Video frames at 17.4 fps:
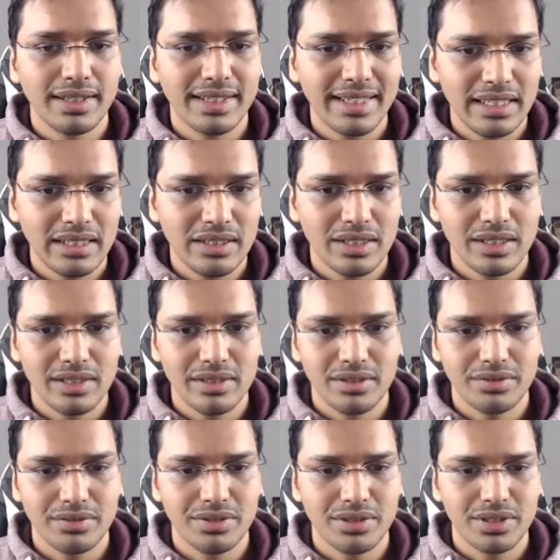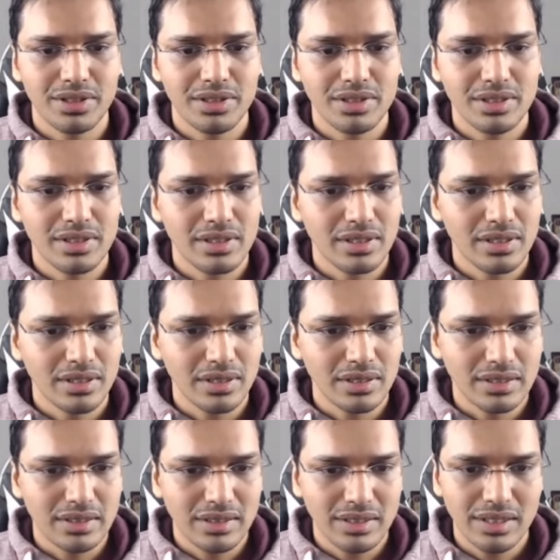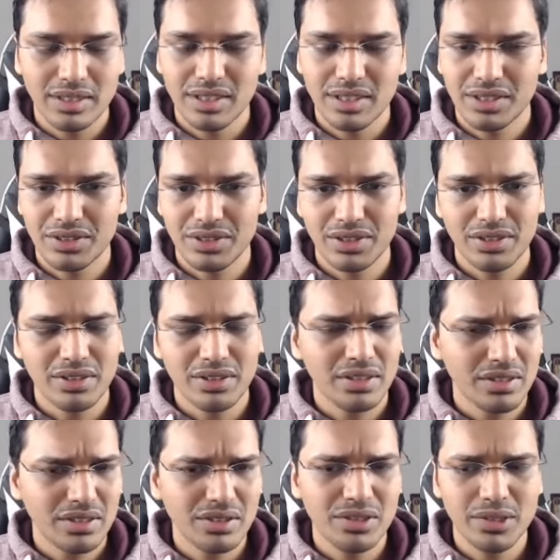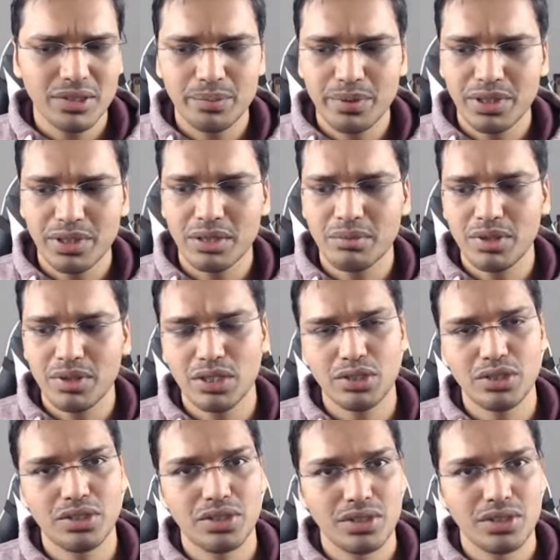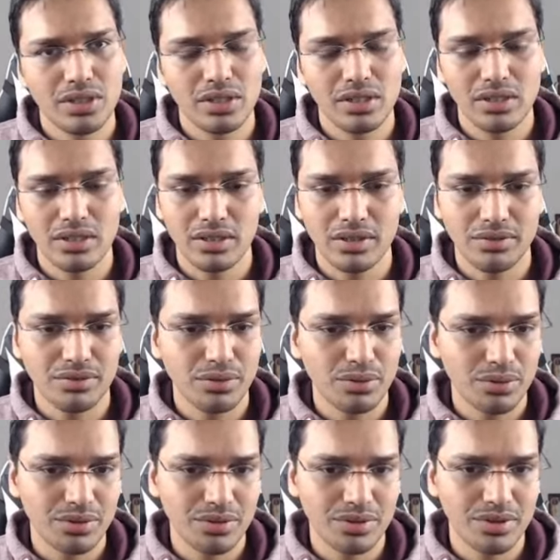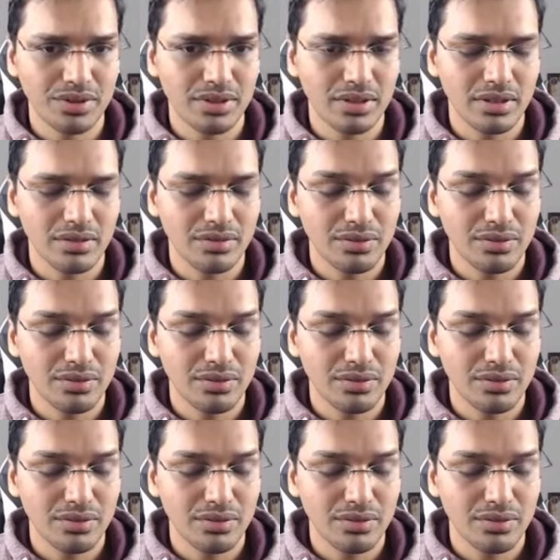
e takes f6, d takes e3. This is pretty much forced.